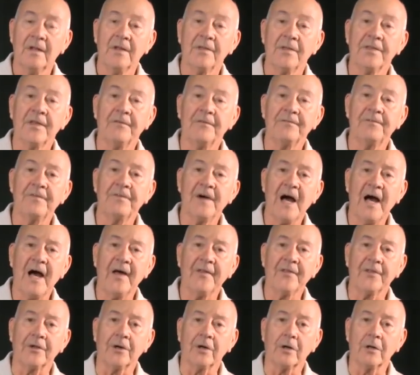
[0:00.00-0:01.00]
The
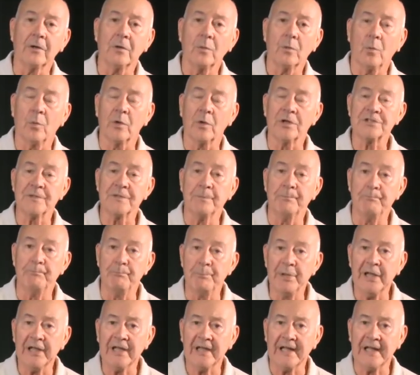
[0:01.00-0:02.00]
father was
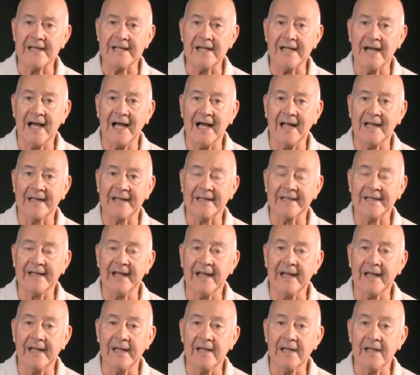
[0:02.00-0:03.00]
Billy
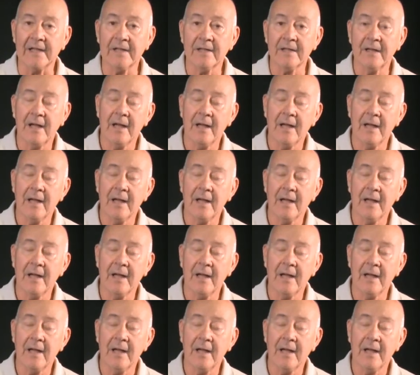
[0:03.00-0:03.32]
Holliday,